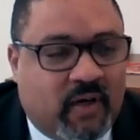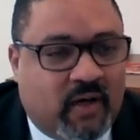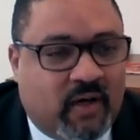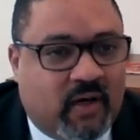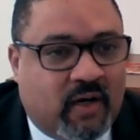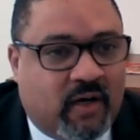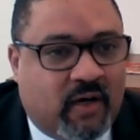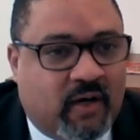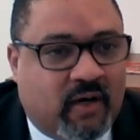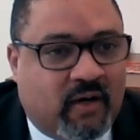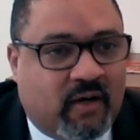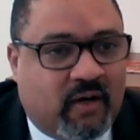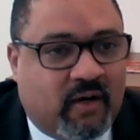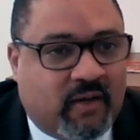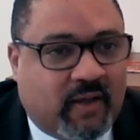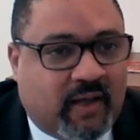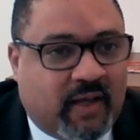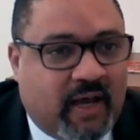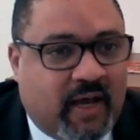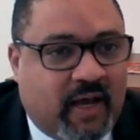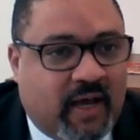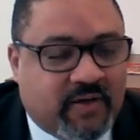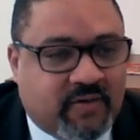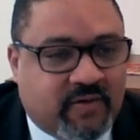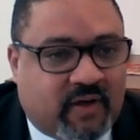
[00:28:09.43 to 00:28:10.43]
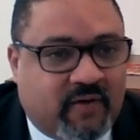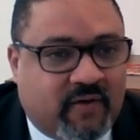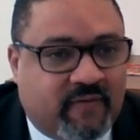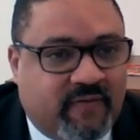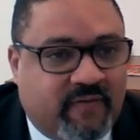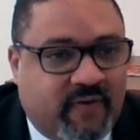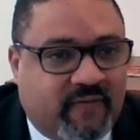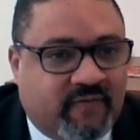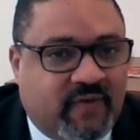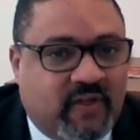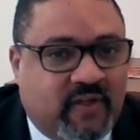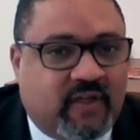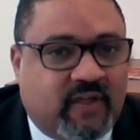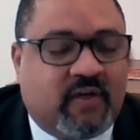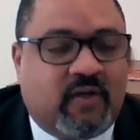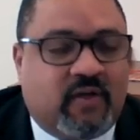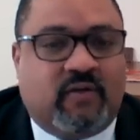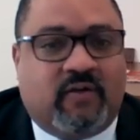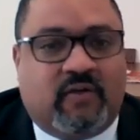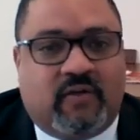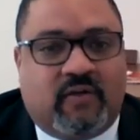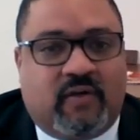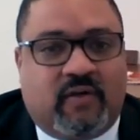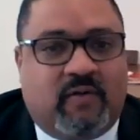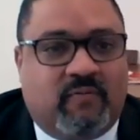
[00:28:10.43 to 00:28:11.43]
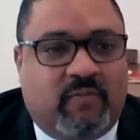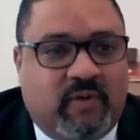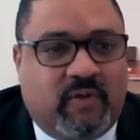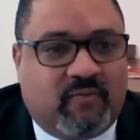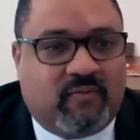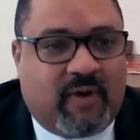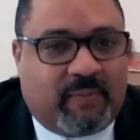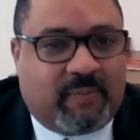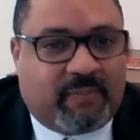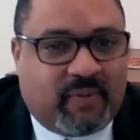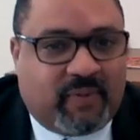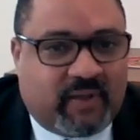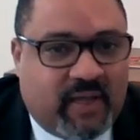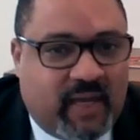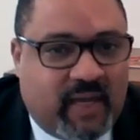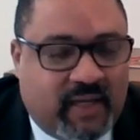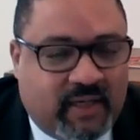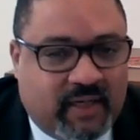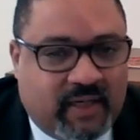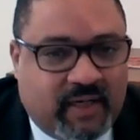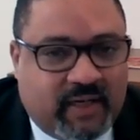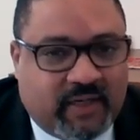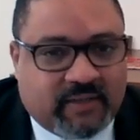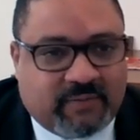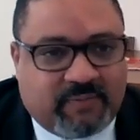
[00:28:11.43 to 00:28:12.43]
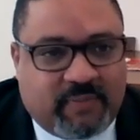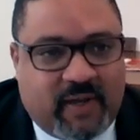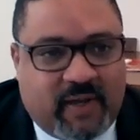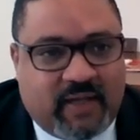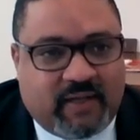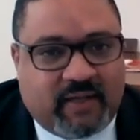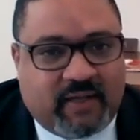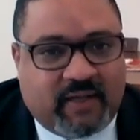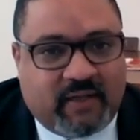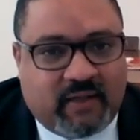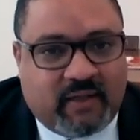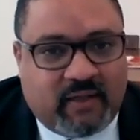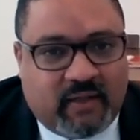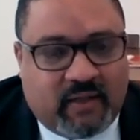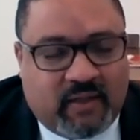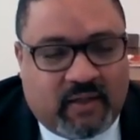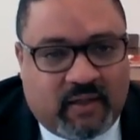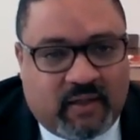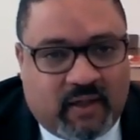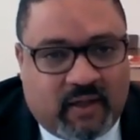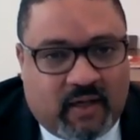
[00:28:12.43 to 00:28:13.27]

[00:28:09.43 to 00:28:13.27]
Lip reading: a contract of 50 could be replicated and expanded,